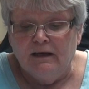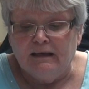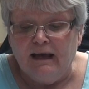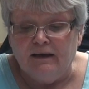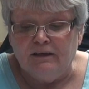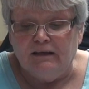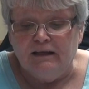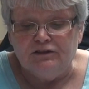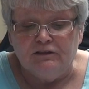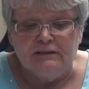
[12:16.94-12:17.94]

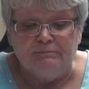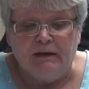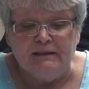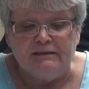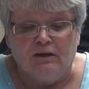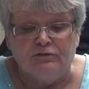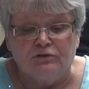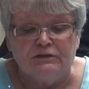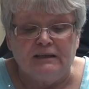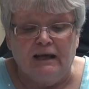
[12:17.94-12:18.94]
Calculation is based on your
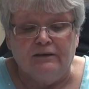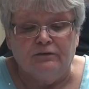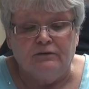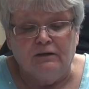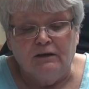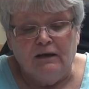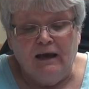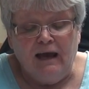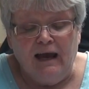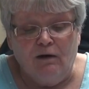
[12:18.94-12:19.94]
standard
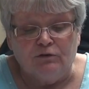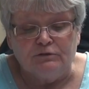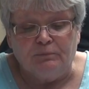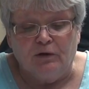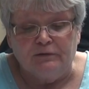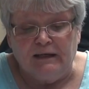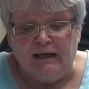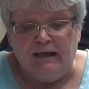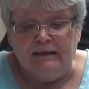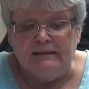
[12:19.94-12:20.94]
hours per
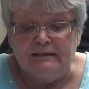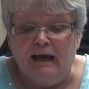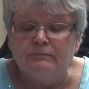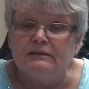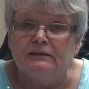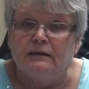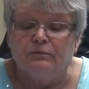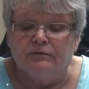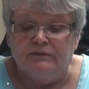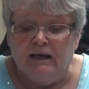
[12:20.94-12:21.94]
day times the
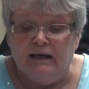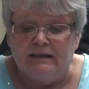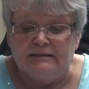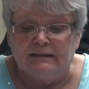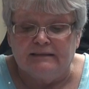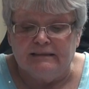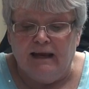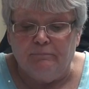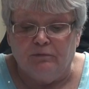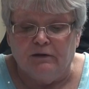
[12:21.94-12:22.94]
number of days.
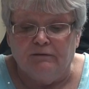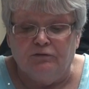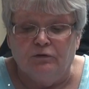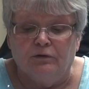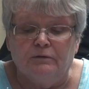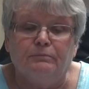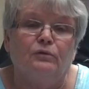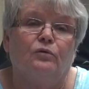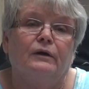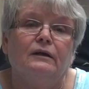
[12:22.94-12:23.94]
Example, if you're an
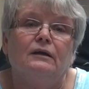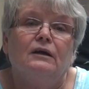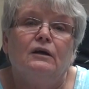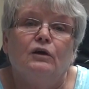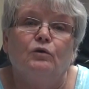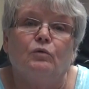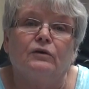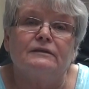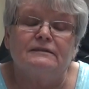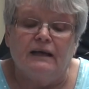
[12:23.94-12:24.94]
employee who
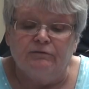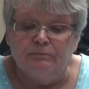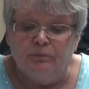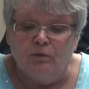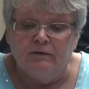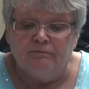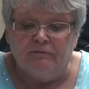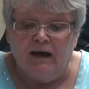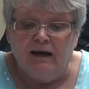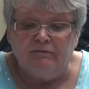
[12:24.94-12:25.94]
works
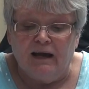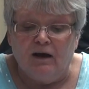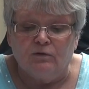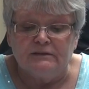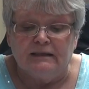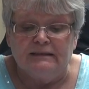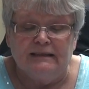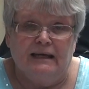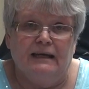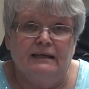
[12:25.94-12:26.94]
7.5 hours a
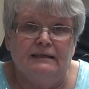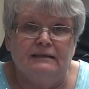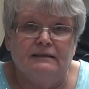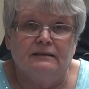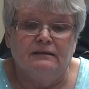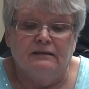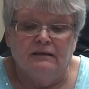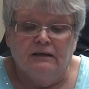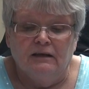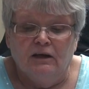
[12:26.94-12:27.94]
day,
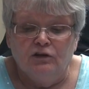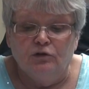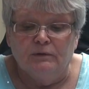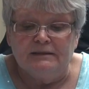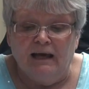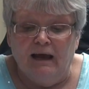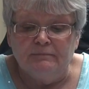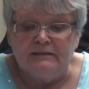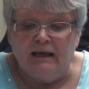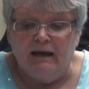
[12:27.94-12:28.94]
you would
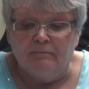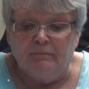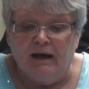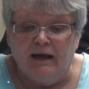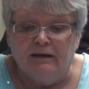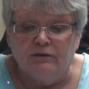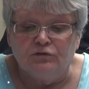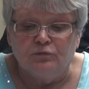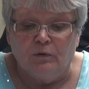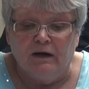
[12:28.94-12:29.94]
times that by
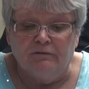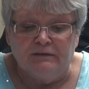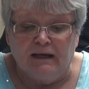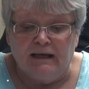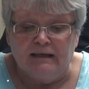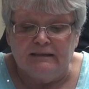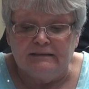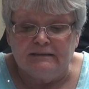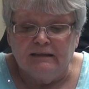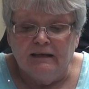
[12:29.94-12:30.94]
12
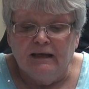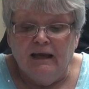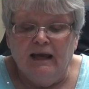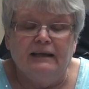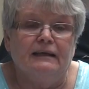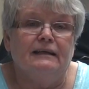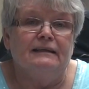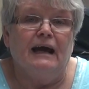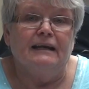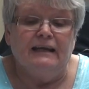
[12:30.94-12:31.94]
days and get
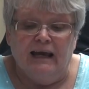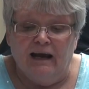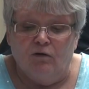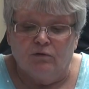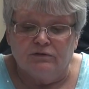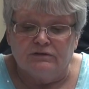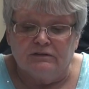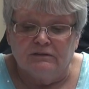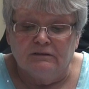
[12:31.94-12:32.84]
90 hours.